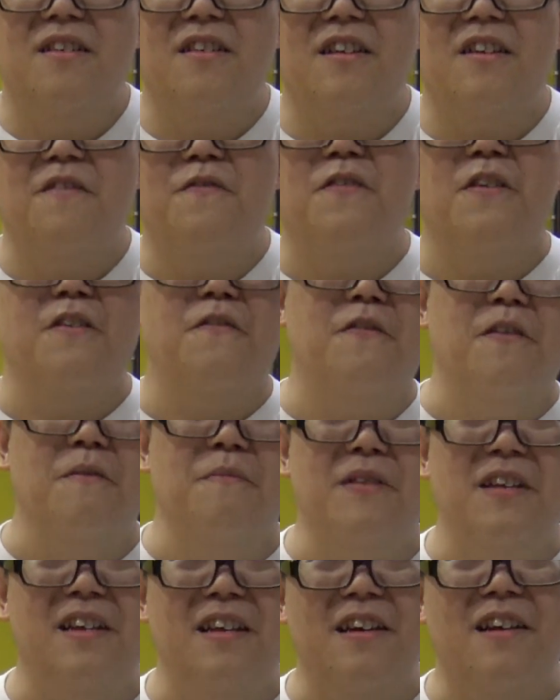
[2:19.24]
if you're
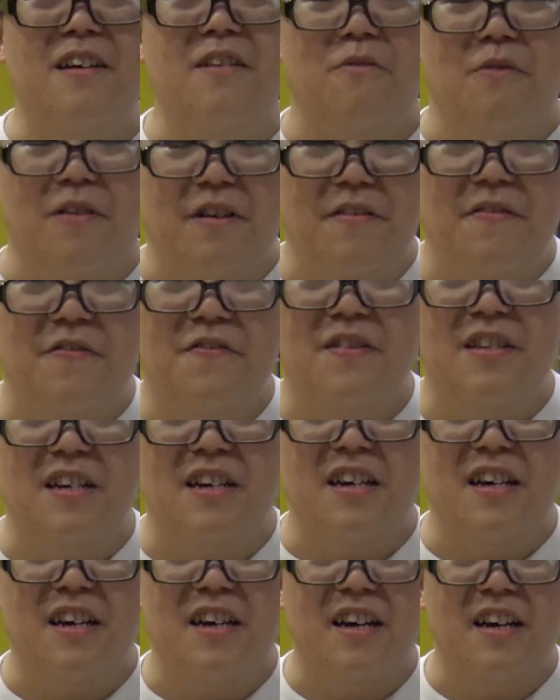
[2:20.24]
familiar with
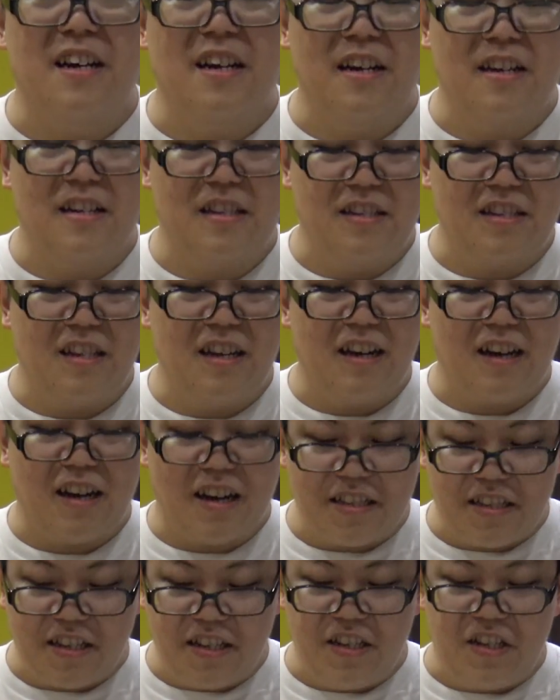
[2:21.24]
the
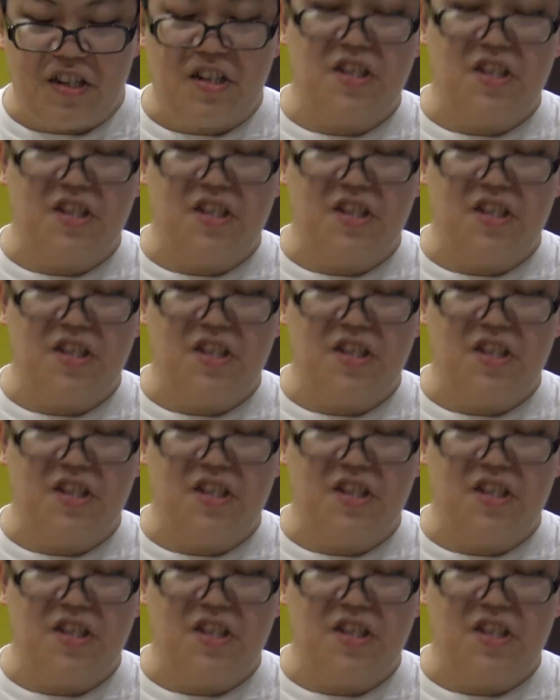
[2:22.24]
other